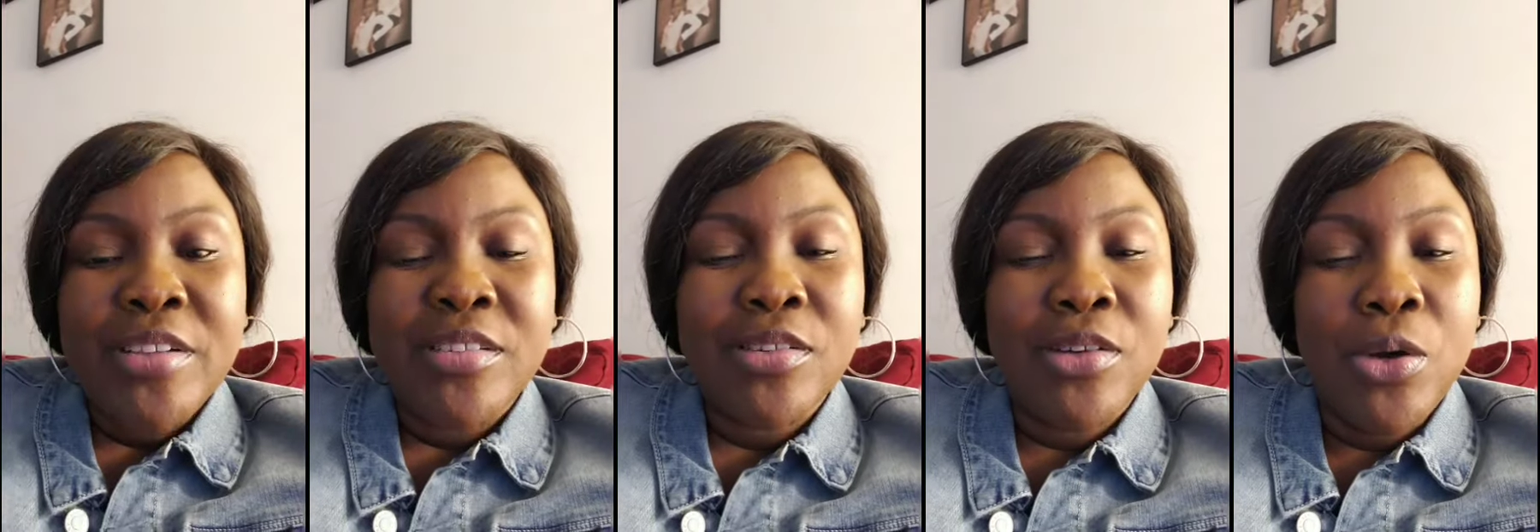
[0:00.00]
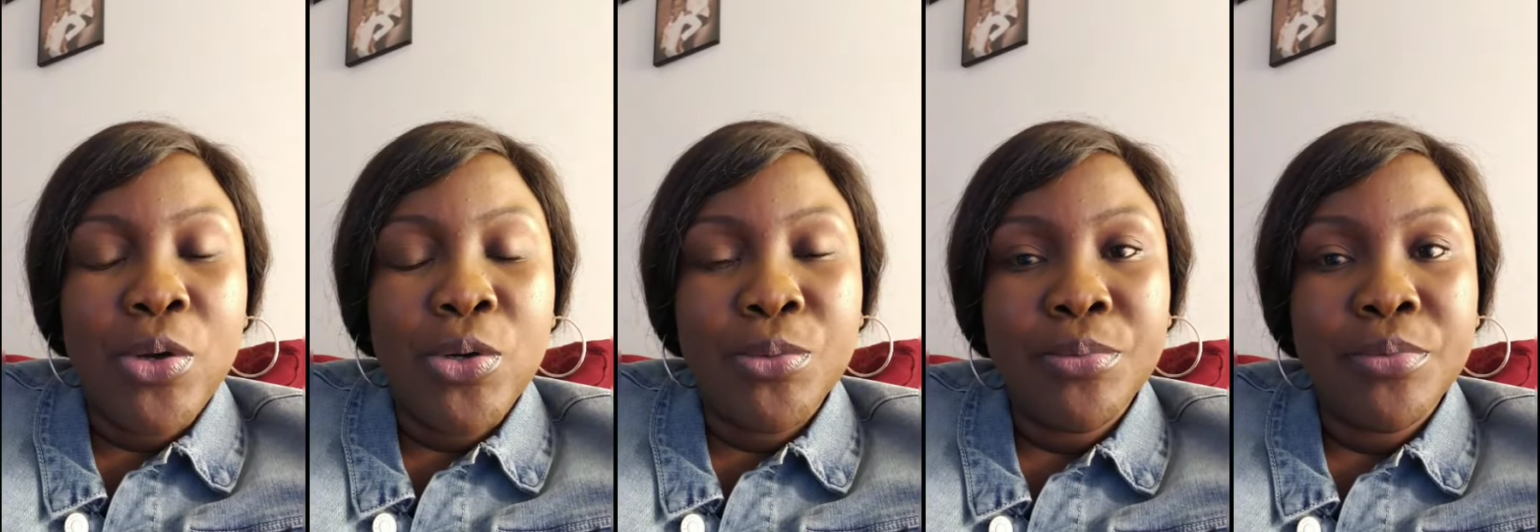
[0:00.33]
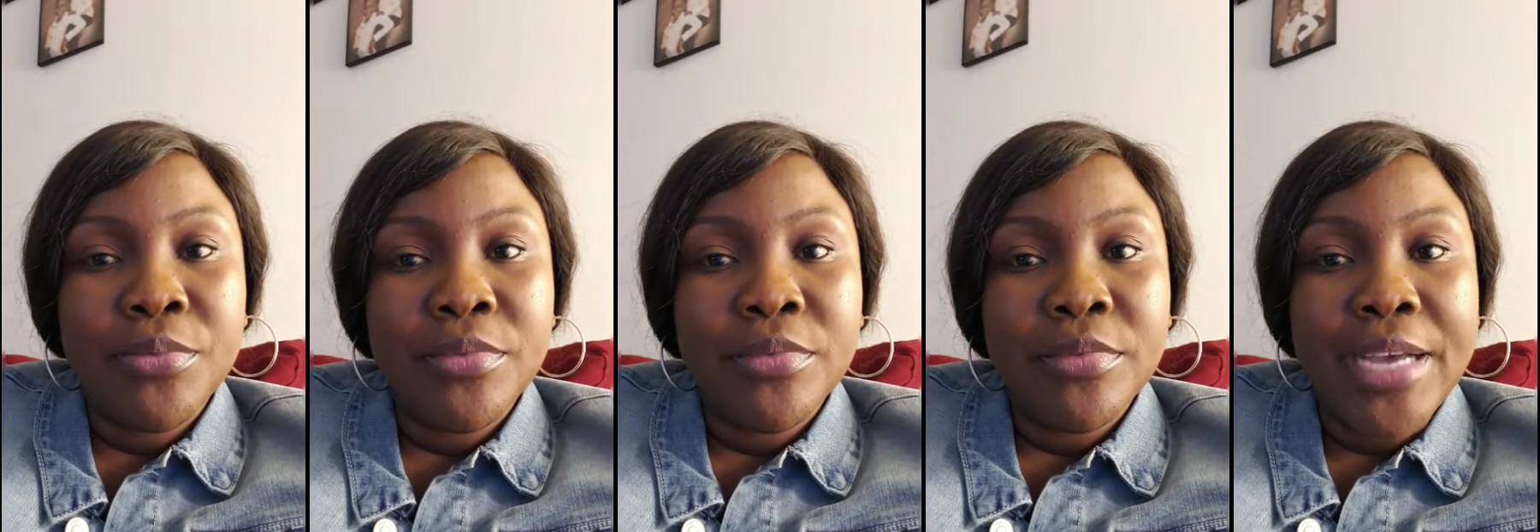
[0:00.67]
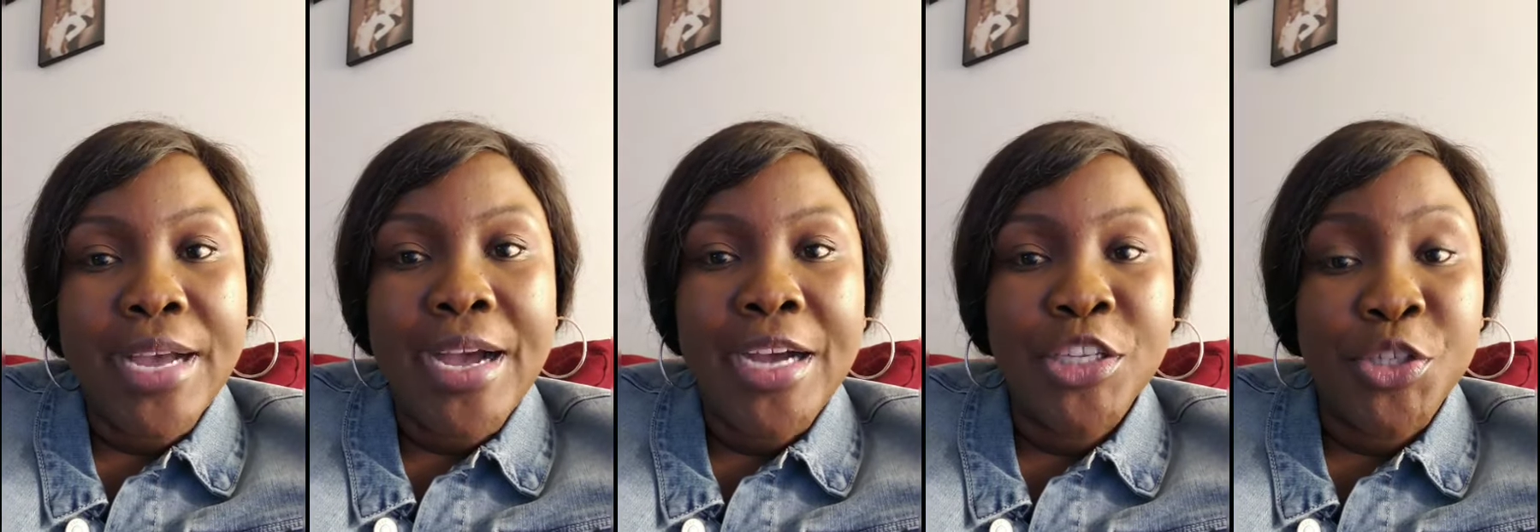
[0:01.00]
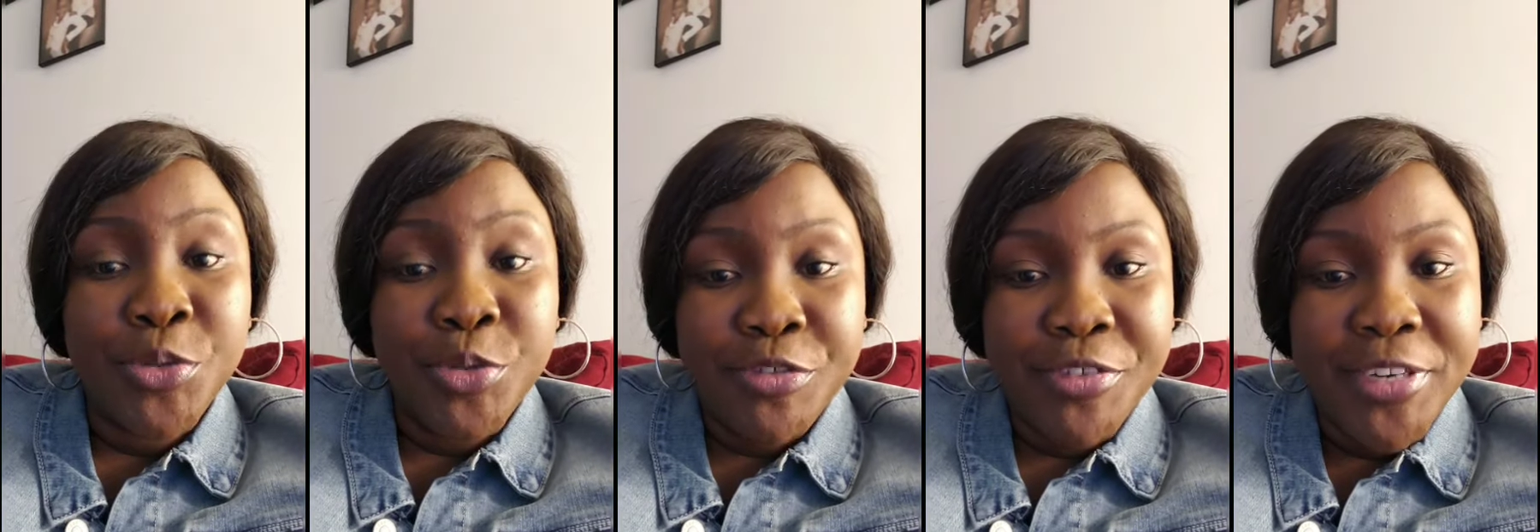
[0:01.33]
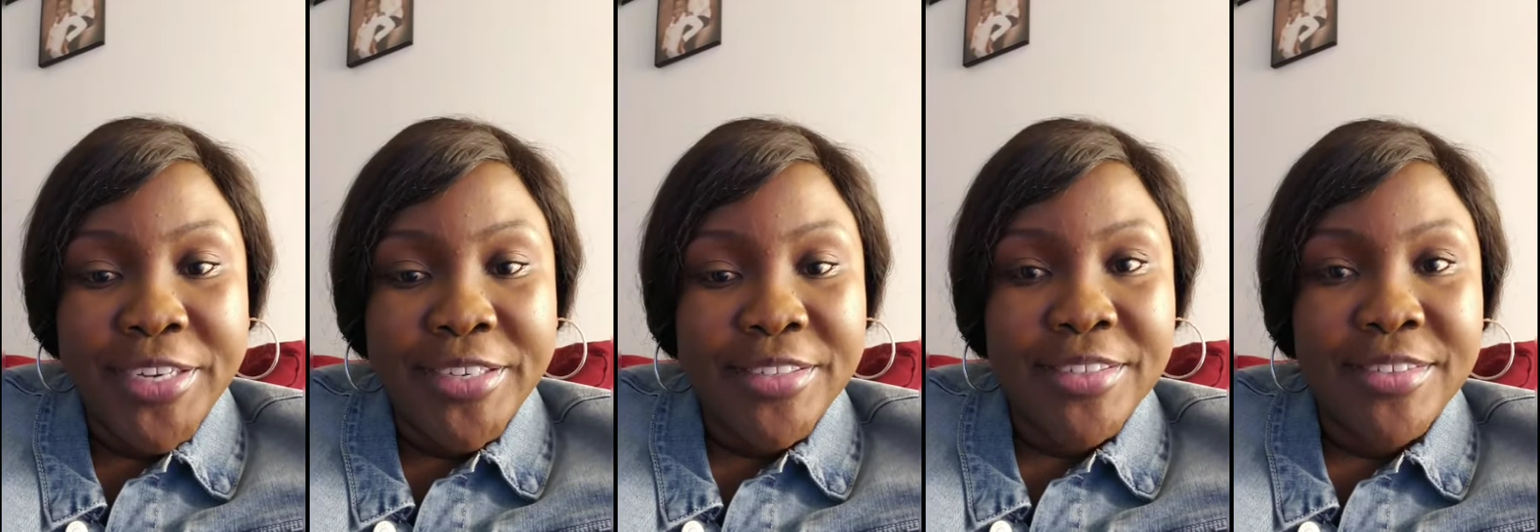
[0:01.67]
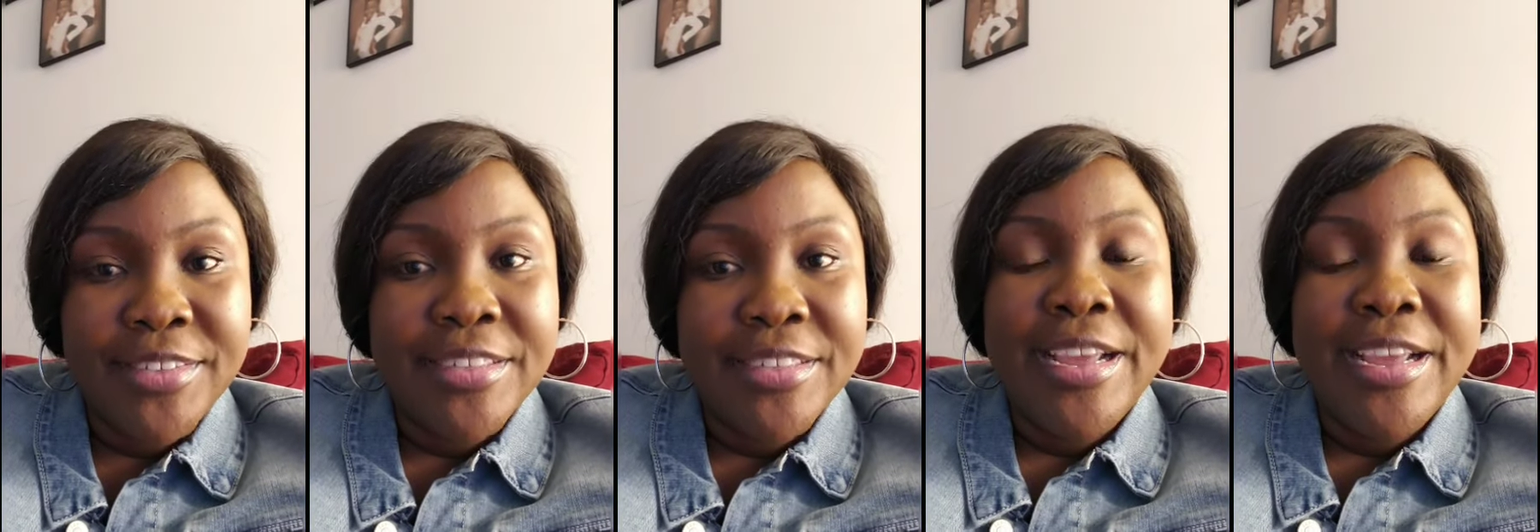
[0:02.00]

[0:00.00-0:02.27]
So I had to reflect.